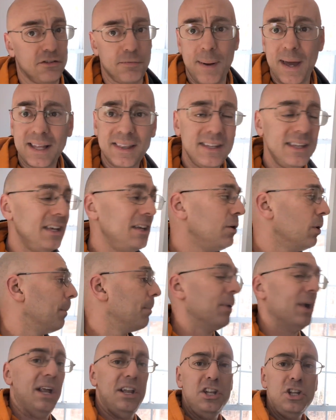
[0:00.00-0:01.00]
inspected
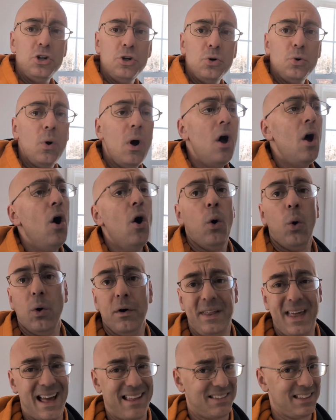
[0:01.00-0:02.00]
or brand new,
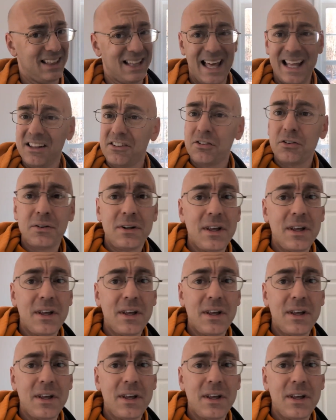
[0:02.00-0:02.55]
or they have lead